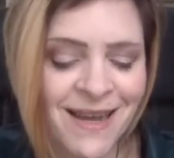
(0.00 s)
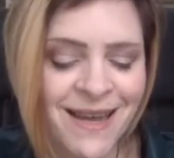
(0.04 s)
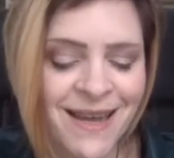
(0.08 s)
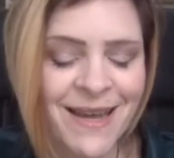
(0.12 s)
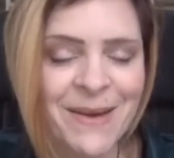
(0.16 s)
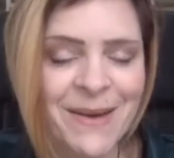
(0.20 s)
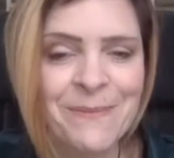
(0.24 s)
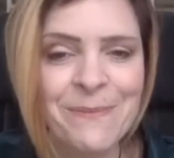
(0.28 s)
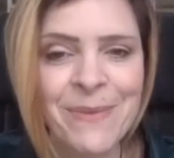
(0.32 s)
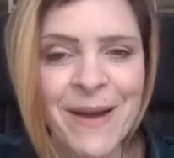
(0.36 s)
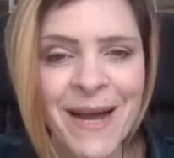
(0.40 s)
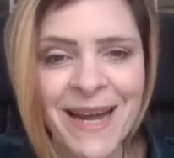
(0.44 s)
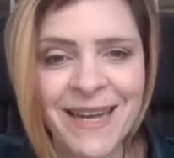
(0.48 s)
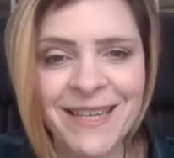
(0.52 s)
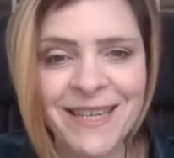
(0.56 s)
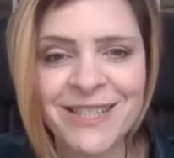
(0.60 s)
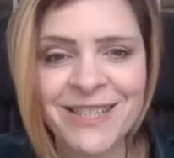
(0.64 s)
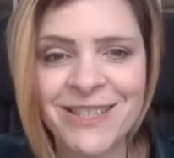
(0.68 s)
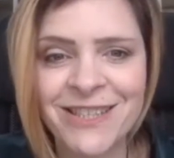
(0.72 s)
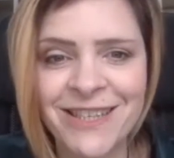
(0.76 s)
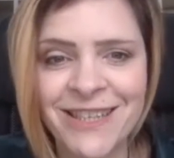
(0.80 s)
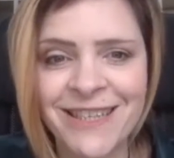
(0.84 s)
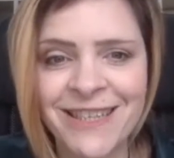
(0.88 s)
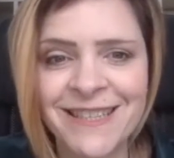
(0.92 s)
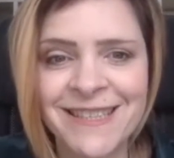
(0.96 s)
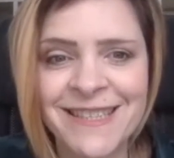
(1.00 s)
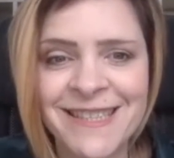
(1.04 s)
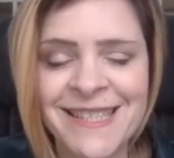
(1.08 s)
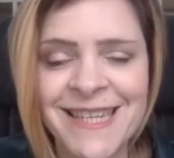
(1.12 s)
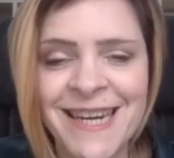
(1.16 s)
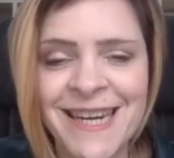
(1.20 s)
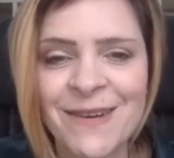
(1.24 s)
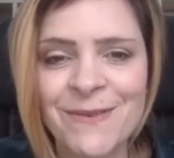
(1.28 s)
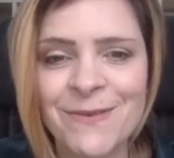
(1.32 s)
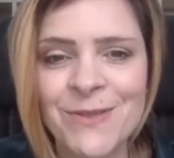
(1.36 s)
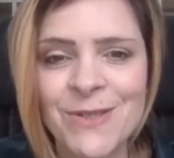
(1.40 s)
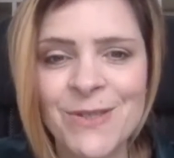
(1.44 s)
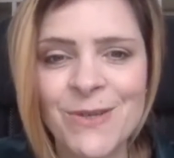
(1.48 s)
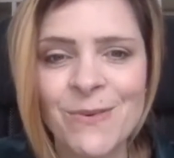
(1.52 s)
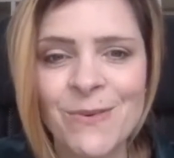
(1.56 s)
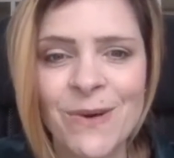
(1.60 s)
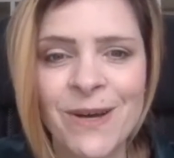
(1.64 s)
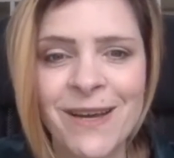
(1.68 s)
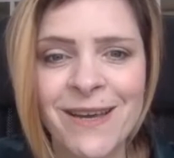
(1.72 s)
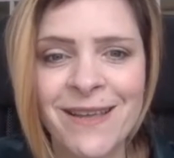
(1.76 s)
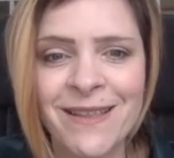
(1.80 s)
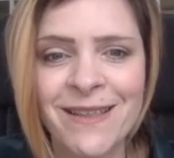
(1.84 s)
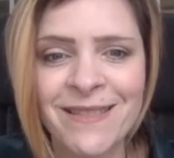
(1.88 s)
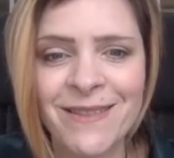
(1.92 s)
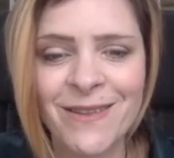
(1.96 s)
compassionate,
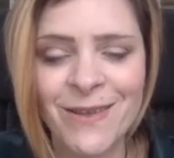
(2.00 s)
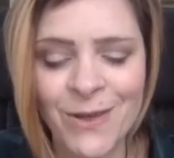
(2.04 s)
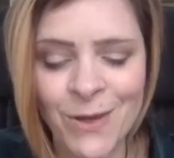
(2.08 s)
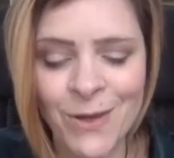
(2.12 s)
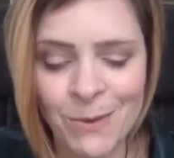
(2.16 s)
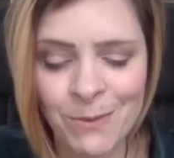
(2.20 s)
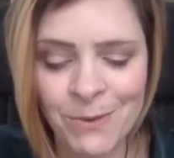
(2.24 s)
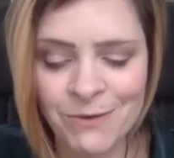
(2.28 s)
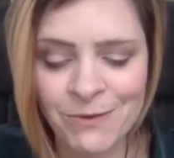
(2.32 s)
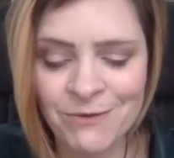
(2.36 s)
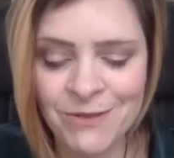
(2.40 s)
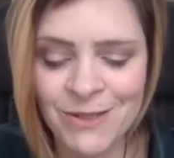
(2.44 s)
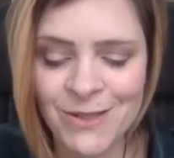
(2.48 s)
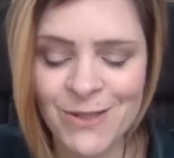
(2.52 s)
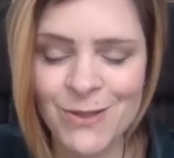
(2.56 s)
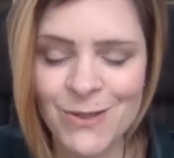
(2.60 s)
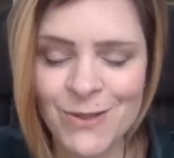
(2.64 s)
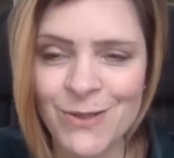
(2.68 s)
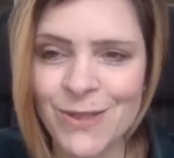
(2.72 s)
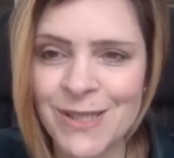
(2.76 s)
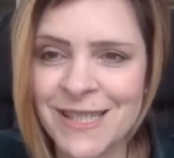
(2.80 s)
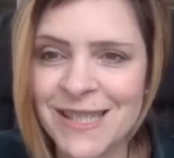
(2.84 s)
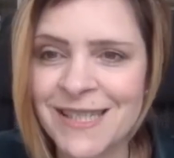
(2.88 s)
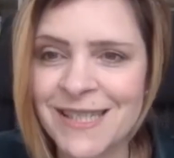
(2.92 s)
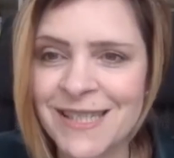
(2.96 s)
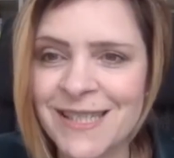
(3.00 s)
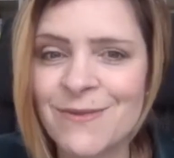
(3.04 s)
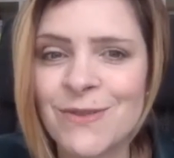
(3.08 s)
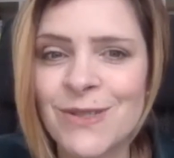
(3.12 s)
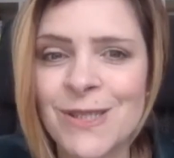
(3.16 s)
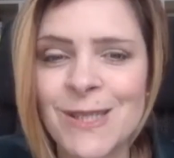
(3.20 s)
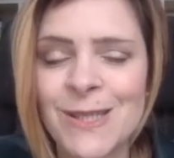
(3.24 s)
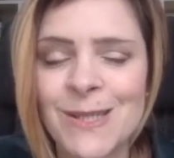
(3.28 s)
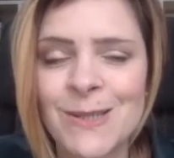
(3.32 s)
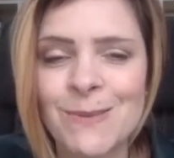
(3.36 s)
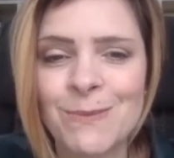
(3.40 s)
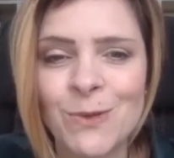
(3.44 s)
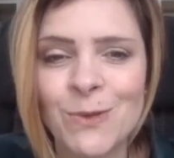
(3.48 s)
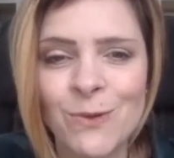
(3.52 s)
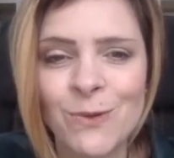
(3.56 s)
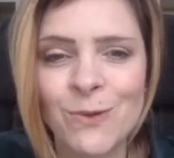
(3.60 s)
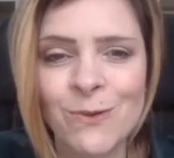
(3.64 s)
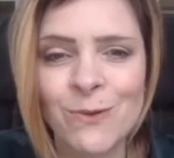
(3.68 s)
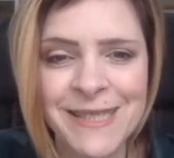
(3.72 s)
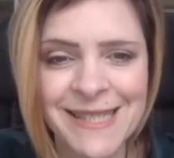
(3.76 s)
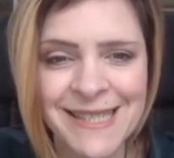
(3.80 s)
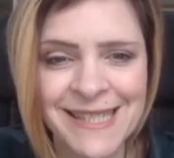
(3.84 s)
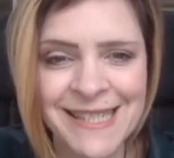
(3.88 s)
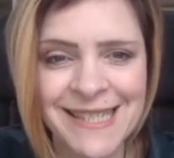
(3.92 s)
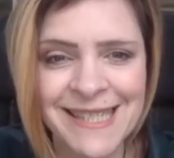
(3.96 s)
down-to-earth human resources for small
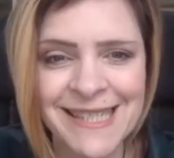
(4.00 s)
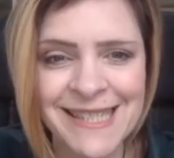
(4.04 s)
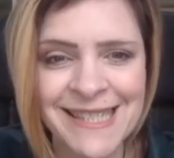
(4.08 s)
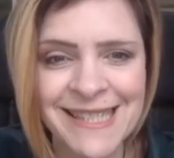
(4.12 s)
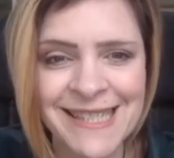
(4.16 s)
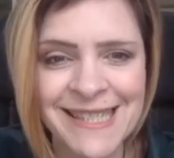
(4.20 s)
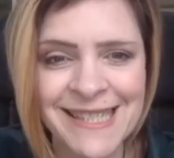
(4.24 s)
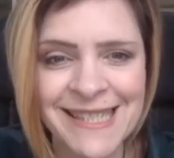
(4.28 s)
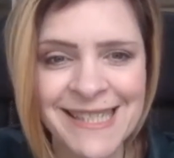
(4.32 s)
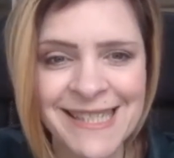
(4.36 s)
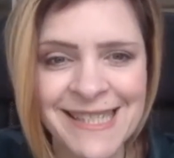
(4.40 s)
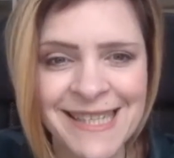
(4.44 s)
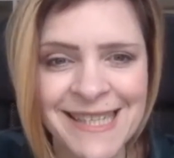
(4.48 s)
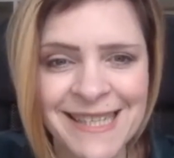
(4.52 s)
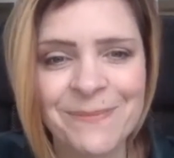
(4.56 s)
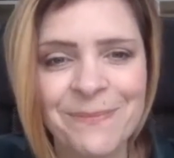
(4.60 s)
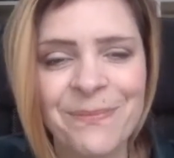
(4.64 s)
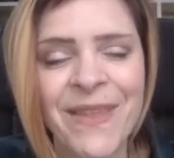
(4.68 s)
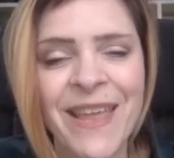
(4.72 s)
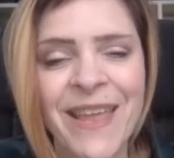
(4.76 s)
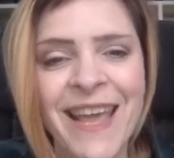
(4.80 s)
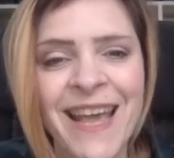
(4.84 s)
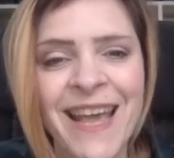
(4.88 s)
businesses.